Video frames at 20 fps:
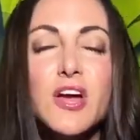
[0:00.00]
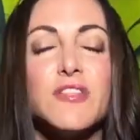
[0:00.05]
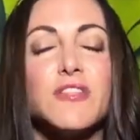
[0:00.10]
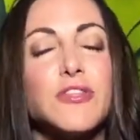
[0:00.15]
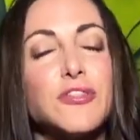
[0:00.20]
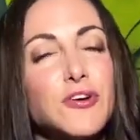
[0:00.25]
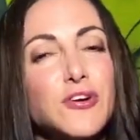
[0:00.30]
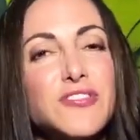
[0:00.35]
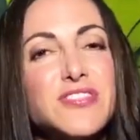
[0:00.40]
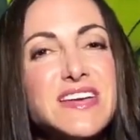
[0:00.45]

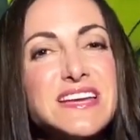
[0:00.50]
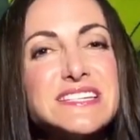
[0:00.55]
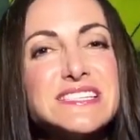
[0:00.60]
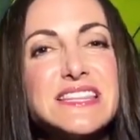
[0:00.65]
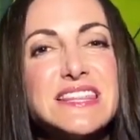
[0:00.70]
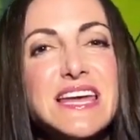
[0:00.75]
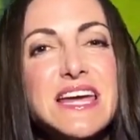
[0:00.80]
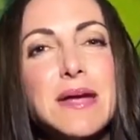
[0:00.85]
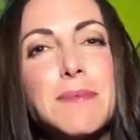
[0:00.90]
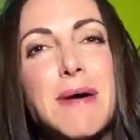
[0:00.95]
The third thing
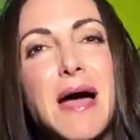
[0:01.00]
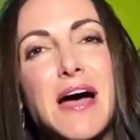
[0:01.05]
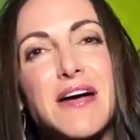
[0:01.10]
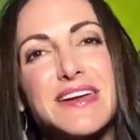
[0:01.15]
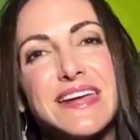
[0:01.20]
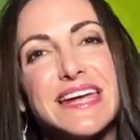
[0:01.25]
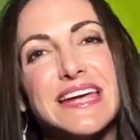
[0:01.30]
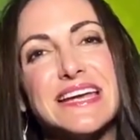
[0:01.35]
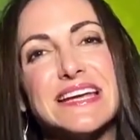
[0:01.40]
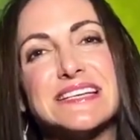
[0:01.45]
to think
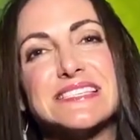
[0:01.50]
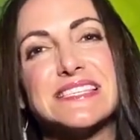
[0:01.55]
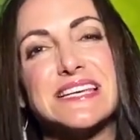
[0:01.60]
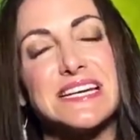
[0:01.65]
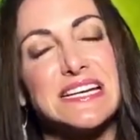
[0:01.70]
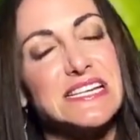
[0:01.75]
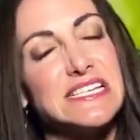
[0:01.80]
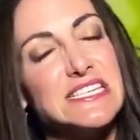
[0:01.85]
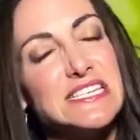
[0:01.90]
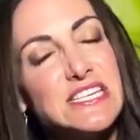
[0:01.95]
about is the
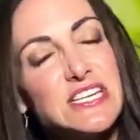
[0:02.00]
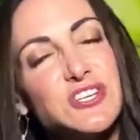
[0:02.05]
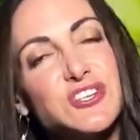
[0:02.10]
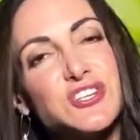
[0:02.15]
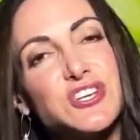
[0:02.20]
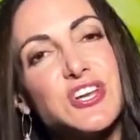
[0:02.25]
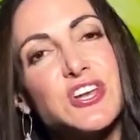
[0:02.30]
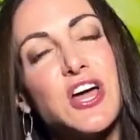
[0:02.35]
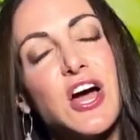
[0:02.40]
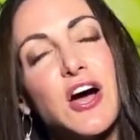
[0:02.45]

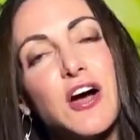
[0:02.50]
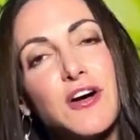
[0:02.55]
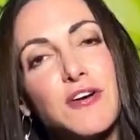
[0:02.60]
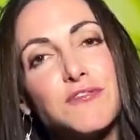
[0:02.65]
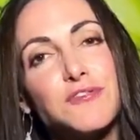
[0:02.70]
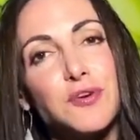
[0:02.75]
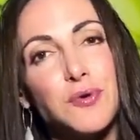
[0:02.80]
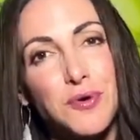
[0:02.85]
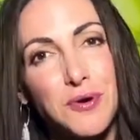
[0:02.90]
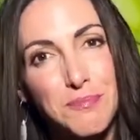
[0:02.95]
condition
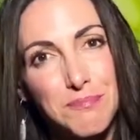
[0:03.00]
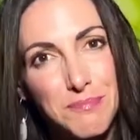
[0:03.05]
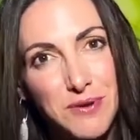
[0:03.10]
of your